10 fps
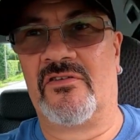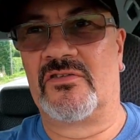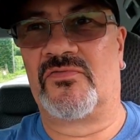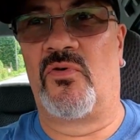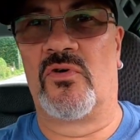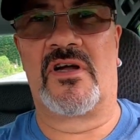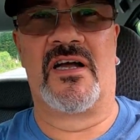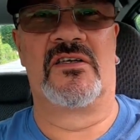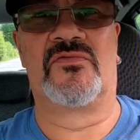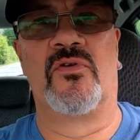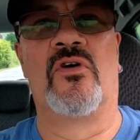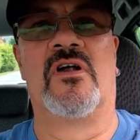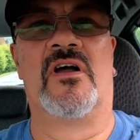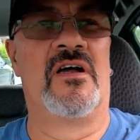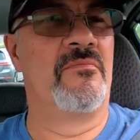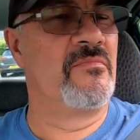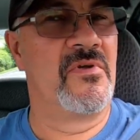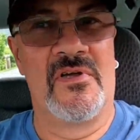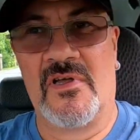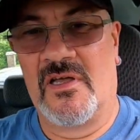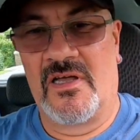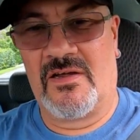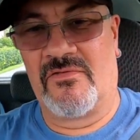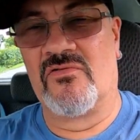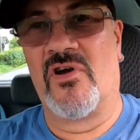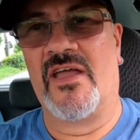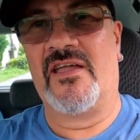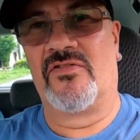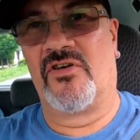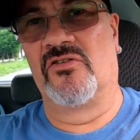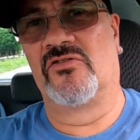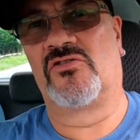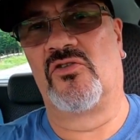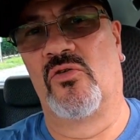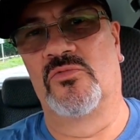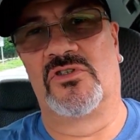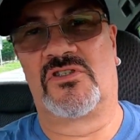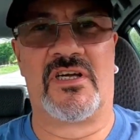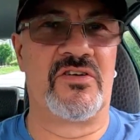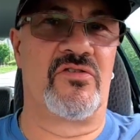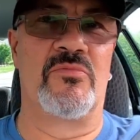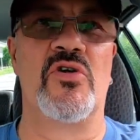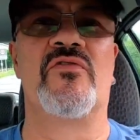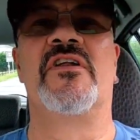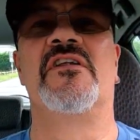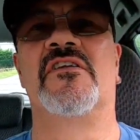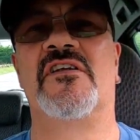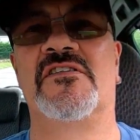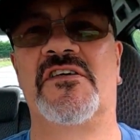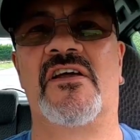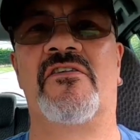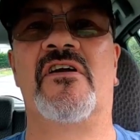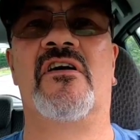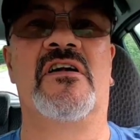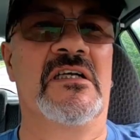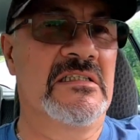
There is forecast for heavy rain, thunderstorms, etc. moving into this area